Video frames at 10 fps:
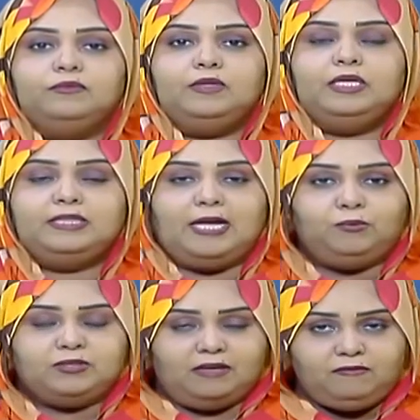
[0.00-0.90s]
That was
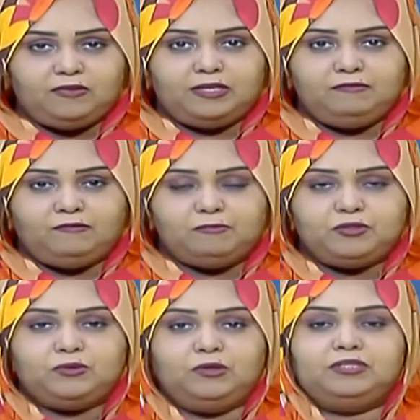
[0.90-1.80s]
everything from
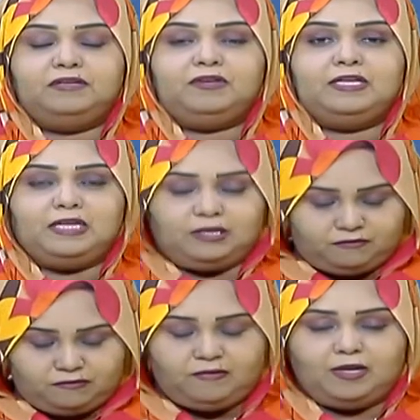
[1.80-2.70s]
Ashorooq TV. Thank you for
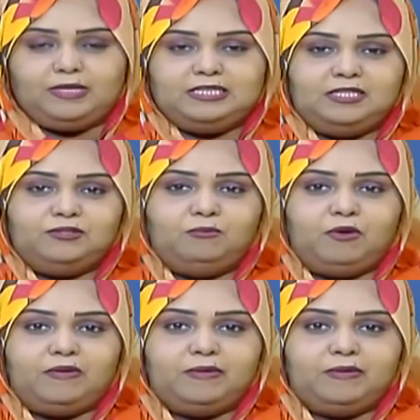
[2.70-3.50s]
following and see you tomorrow.